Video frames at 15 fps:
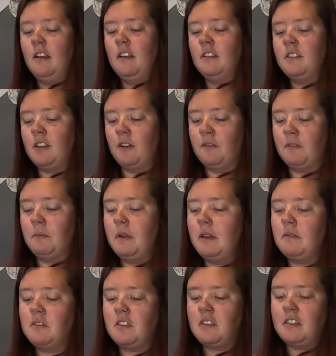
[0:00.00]
So for me, it
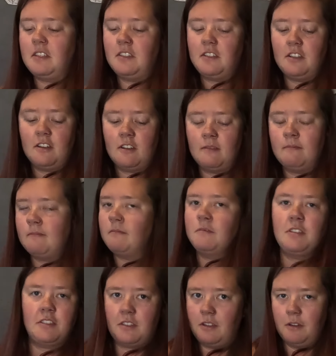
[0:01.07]
was just easier
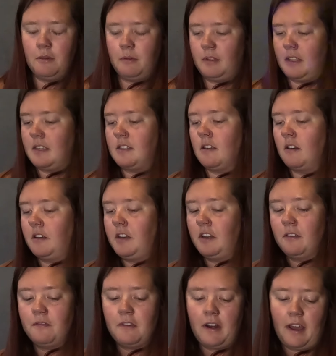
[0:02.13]
just to do it with this on here
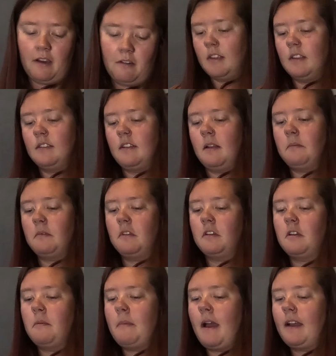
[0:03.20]
for now. So now I'm going to
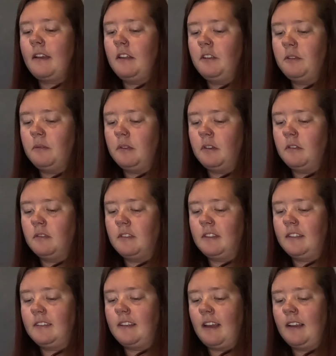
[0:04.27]
go back and do a little
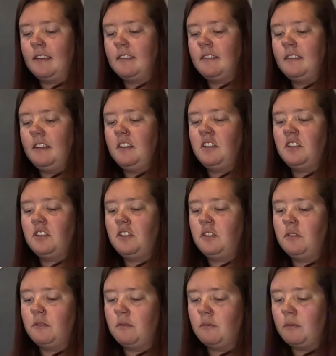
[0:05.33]
zigzag stitch
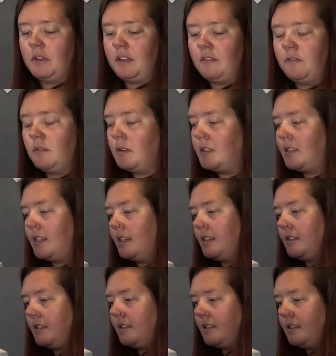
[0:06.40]
to reinforce
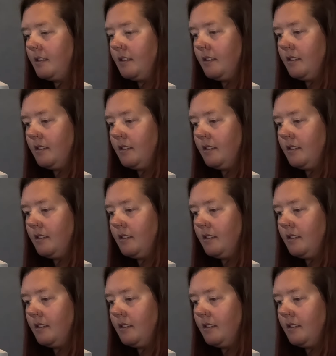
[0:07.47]
this.